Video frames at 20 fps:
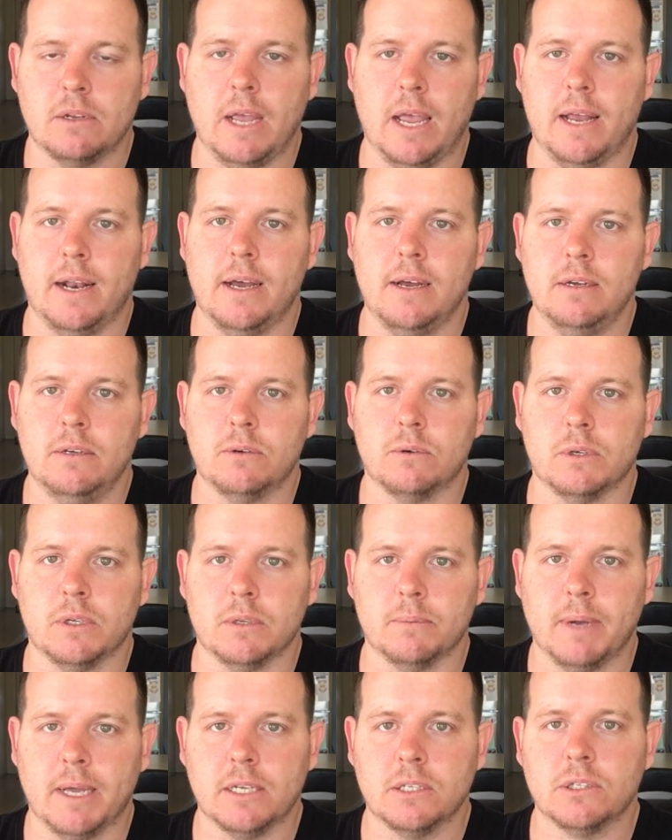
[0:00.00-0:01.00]
header or
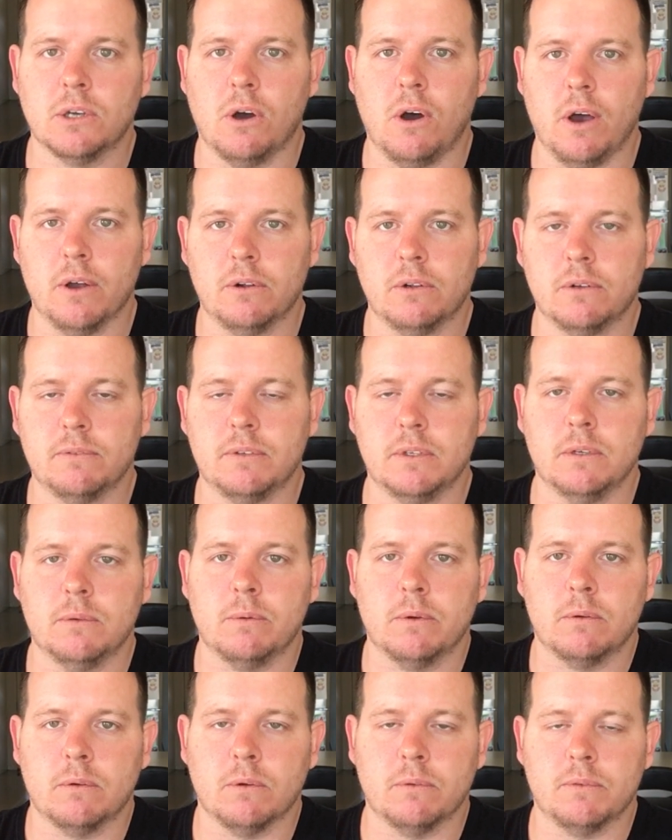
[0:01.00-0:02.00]
your main title of your
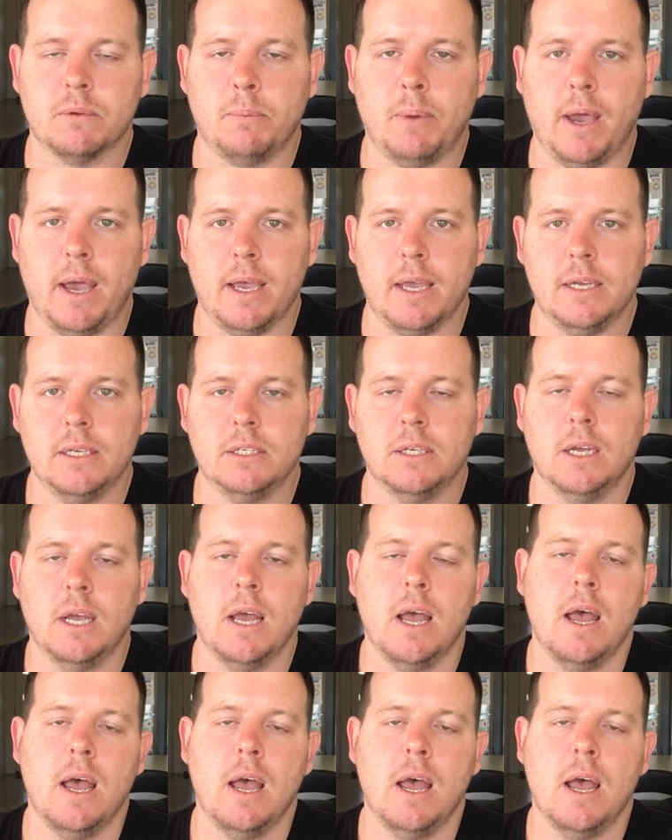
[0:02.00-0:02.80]
page.